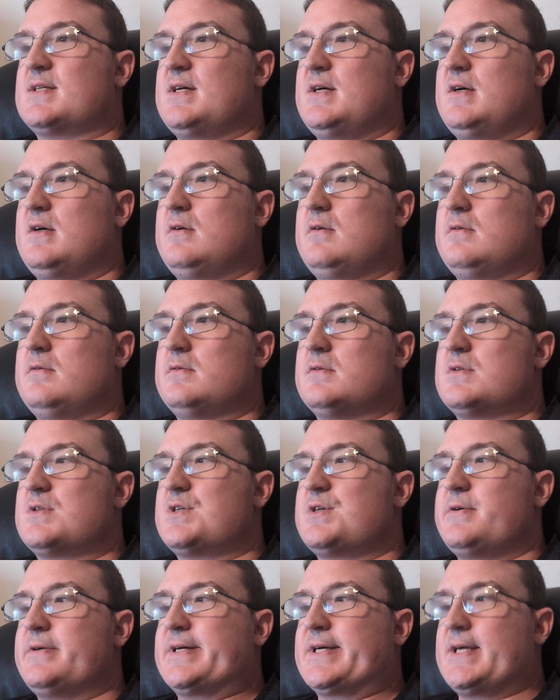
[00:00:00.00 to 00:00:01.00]
So
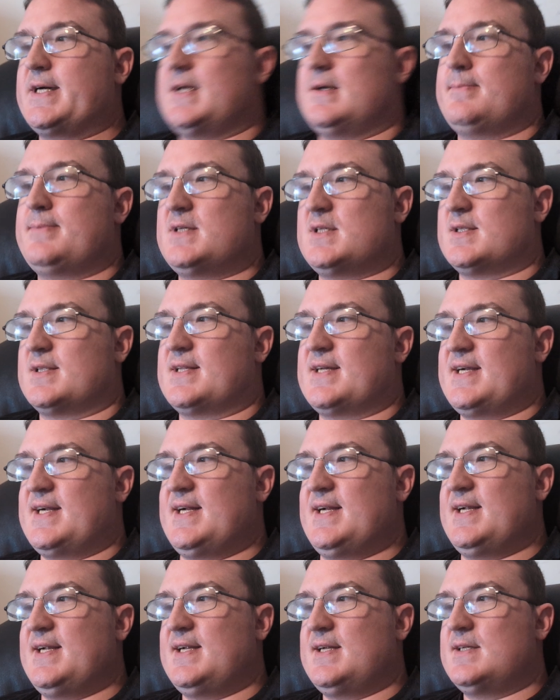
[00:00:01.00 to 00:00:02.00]
so a couple
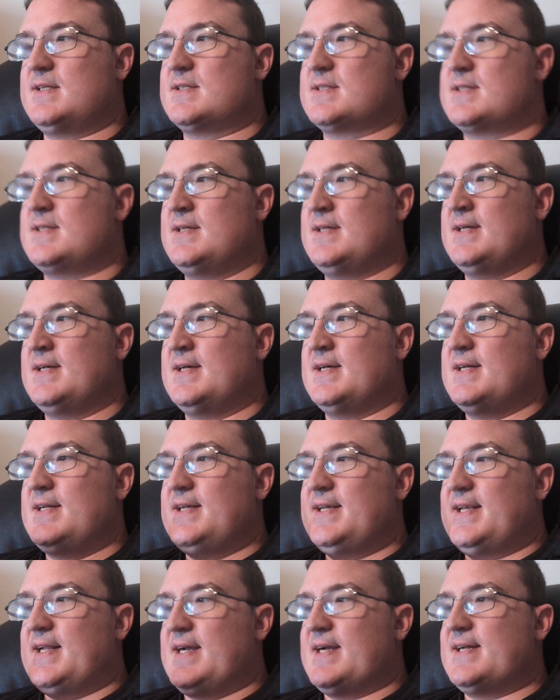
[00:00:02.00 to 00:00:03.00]
things
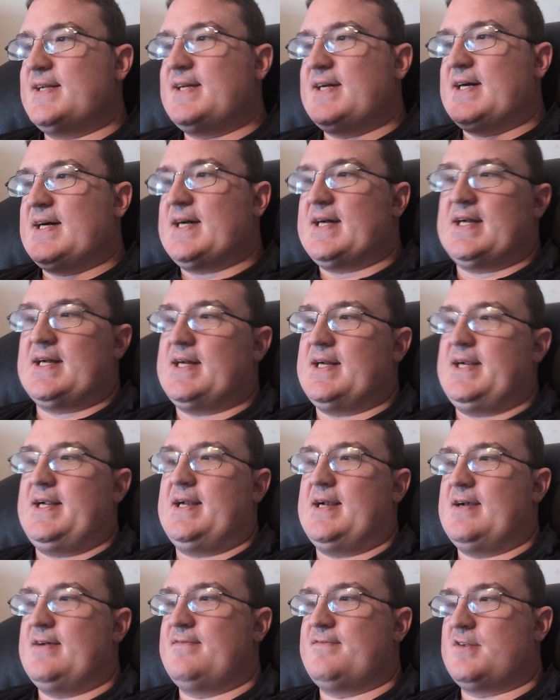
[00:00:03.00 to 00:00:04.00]
that I
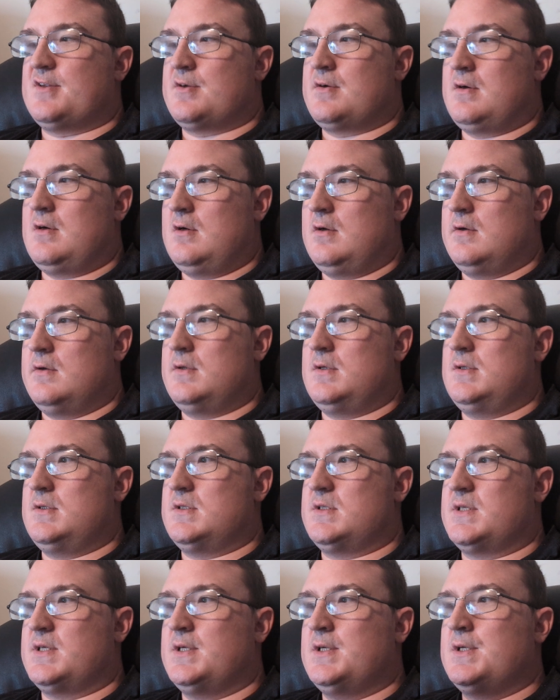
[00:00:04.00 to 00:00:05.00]
have
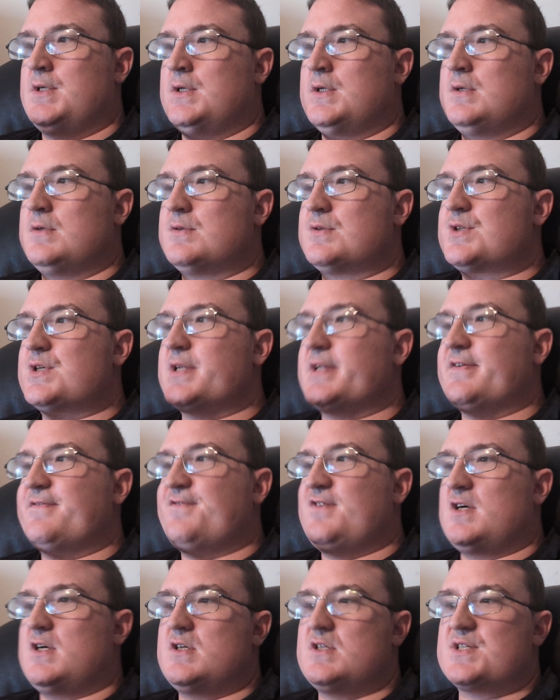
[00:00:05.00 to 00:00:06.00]
learned so the
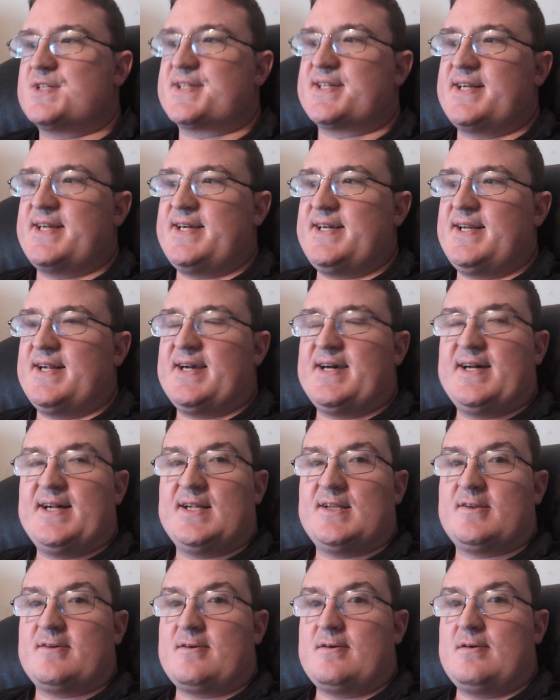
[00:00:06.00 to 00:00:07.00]
first thing
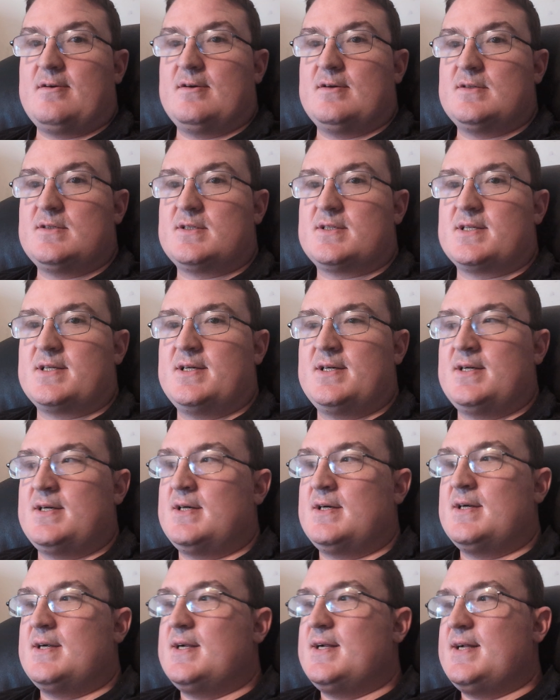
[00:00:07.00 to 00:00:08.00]
I learned
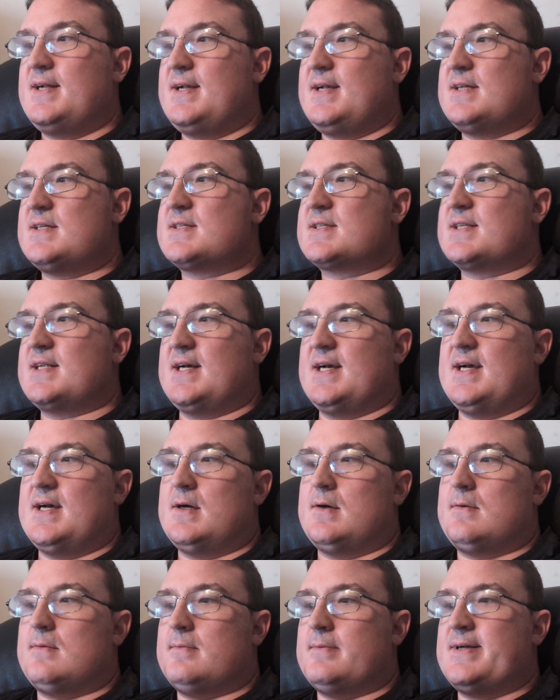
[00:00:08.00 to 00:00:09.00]
is
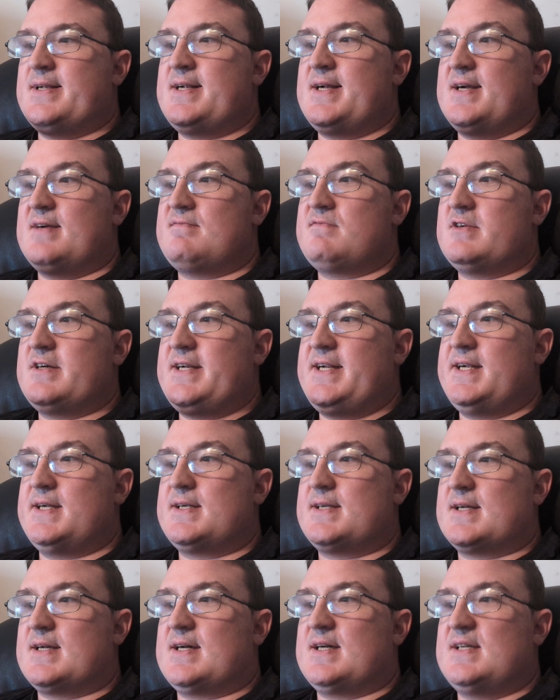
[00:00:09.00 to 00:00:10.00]
that whenever you
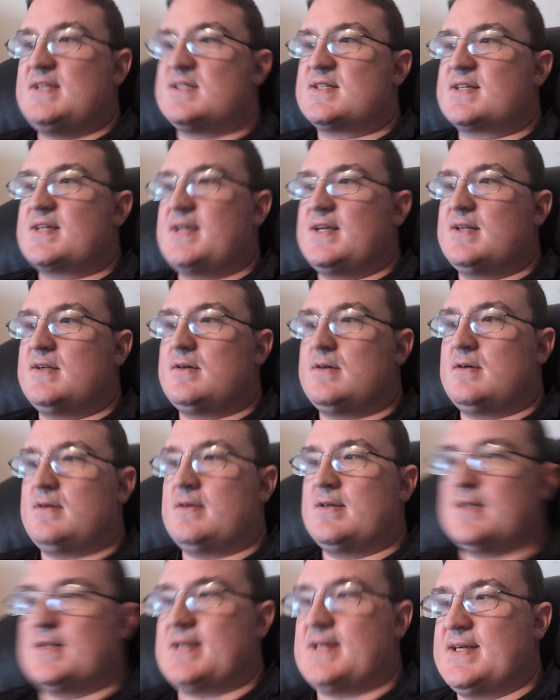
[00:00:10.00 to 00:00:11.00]
guys get
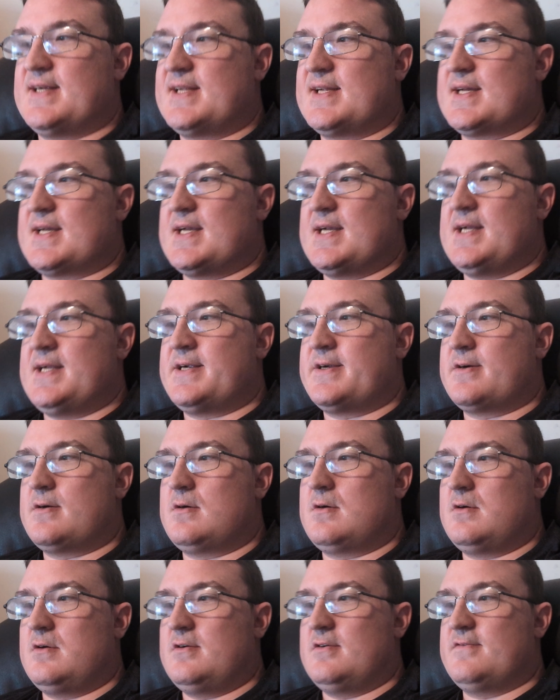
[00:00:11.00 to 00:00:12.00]
on like a
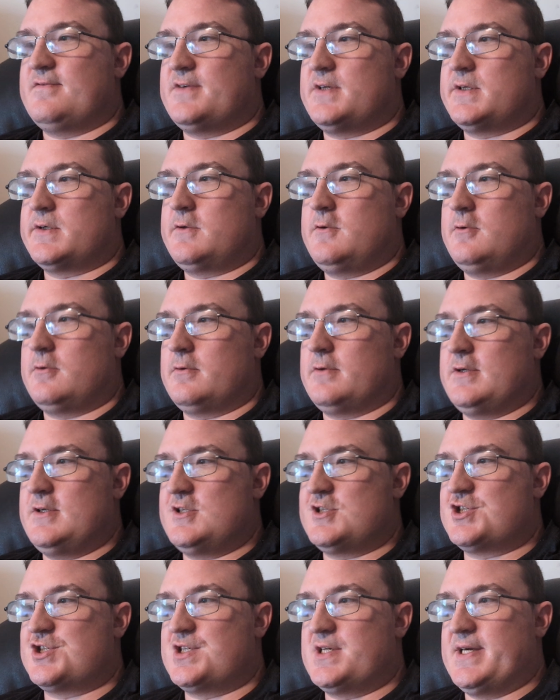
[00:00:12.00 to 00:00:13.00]
carnival
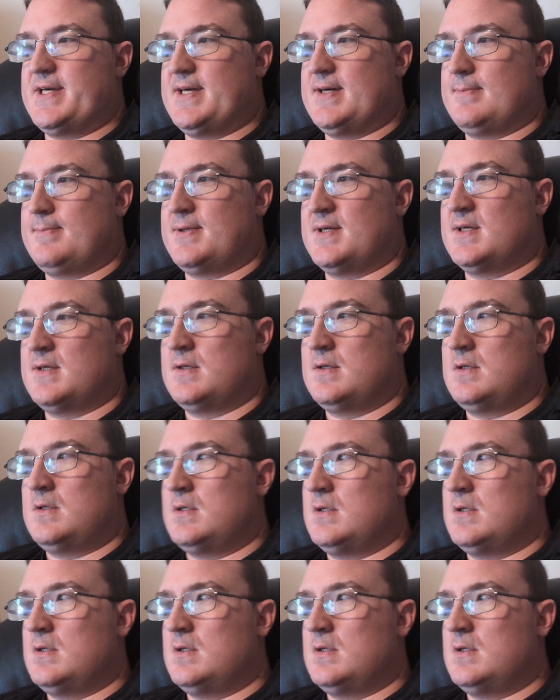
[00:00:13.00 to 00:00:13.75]
cruise ship,